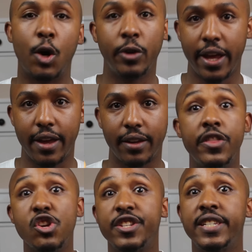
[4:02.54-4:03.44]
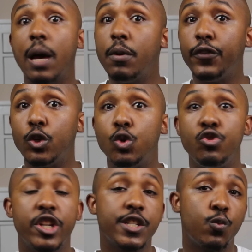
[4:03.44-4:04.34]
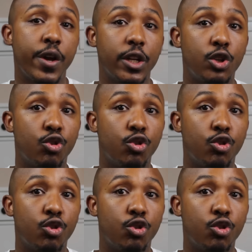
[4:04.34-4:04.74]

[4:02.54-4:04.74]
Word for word: Okay. Then there's some of you who just want to